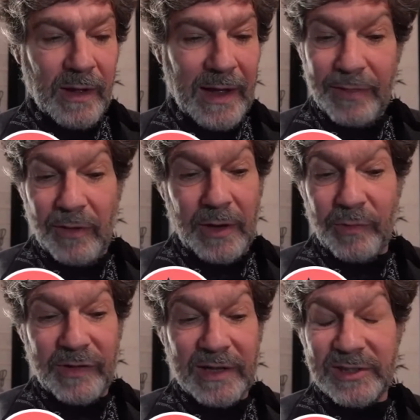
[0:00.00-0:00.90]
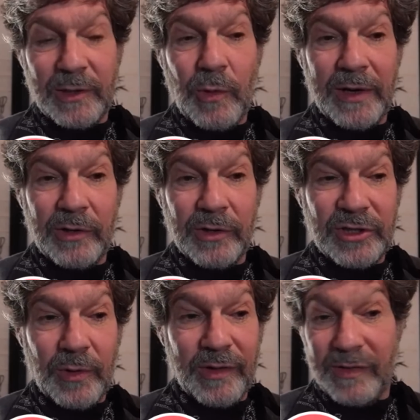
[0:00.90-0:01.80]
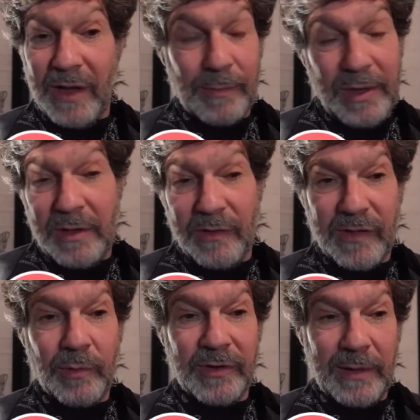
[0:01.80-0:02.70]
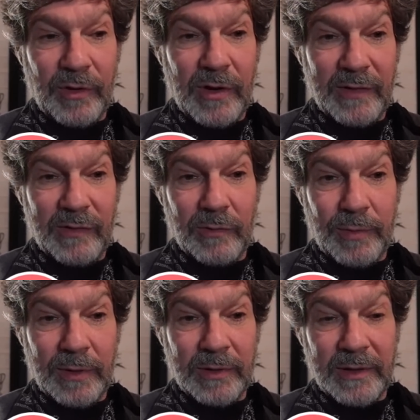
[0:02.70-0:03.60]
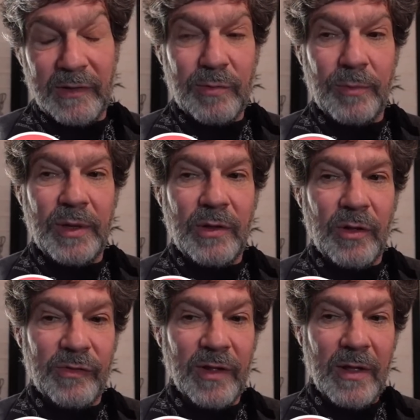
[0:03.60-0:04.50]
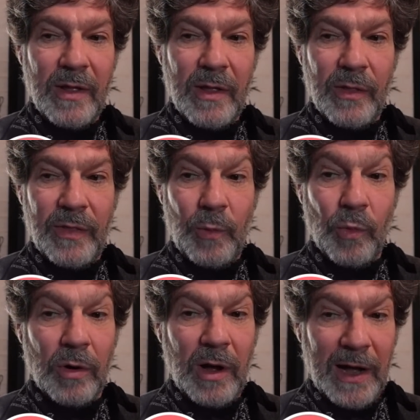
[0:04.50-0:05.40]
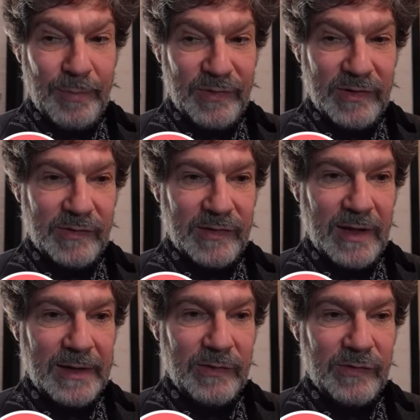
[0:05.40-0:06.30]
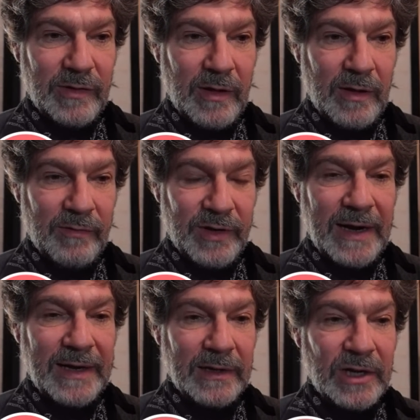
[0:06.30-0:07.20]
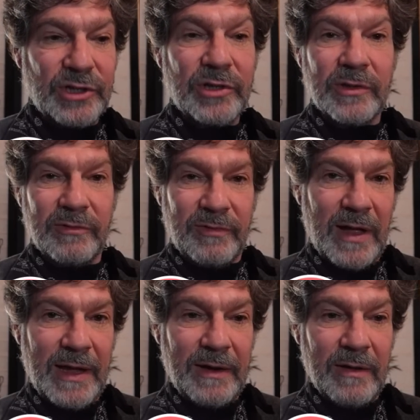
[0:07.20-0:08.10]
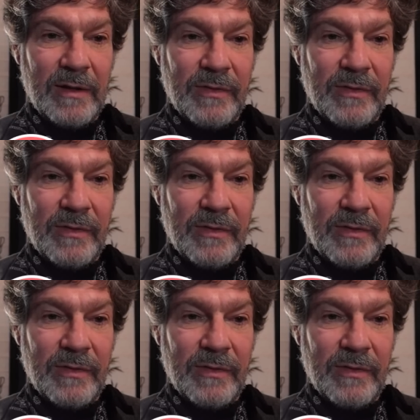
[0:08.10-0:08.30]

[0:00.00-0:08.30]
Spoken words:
I thought it was actually quite a good choice, not because they were Democrats and Republicans, but because they were opposite sides of an ideological divide.